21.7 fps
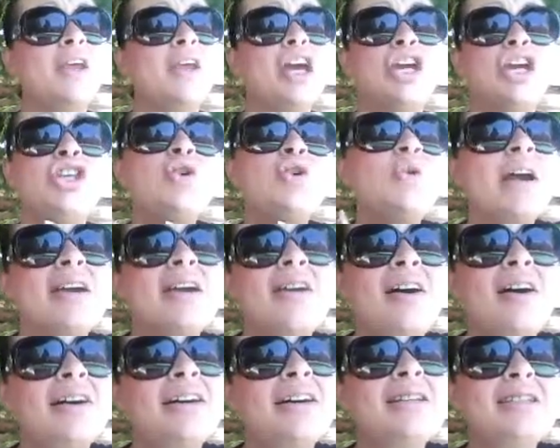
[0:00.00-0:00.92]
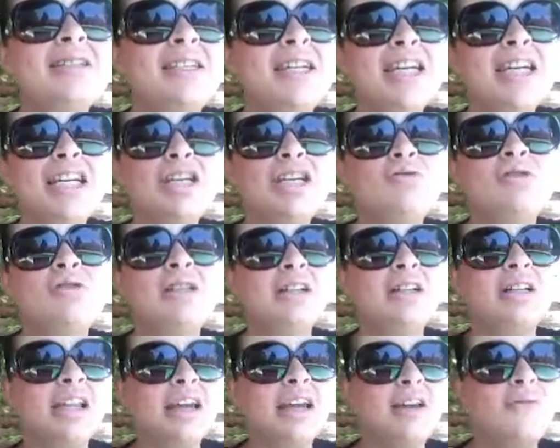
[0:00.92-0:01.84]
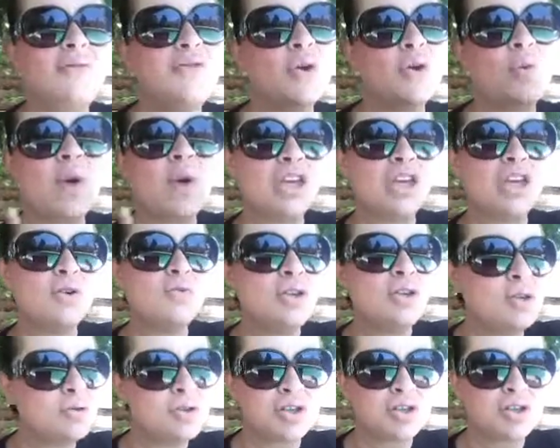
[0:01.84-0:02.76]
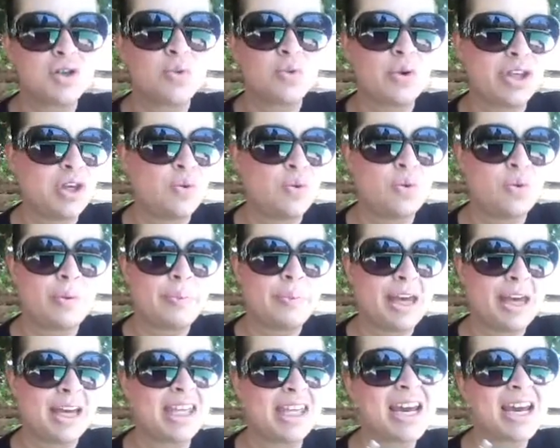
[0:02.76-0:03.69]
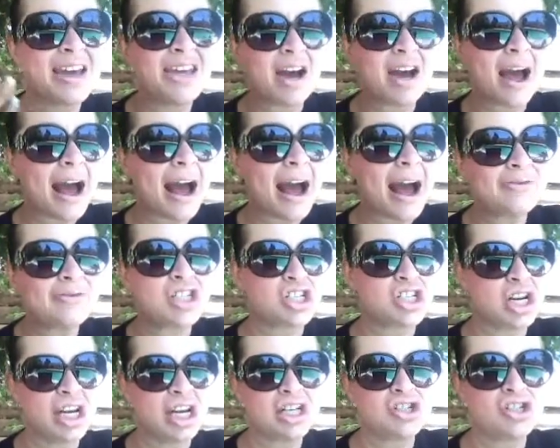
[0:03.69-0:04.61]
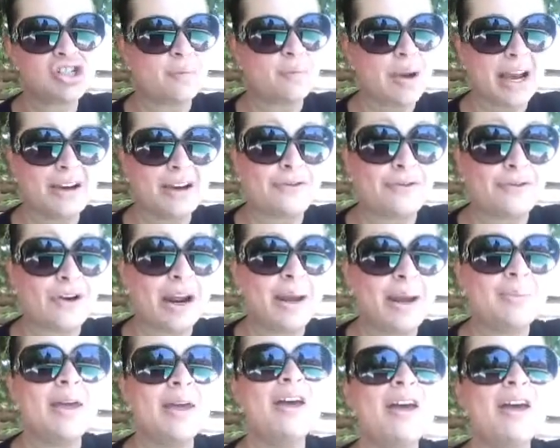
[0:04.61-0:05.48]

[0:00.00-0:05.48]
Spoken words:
You cannot continue to live the way you used to when you were big. Yet you have to change your mind frame,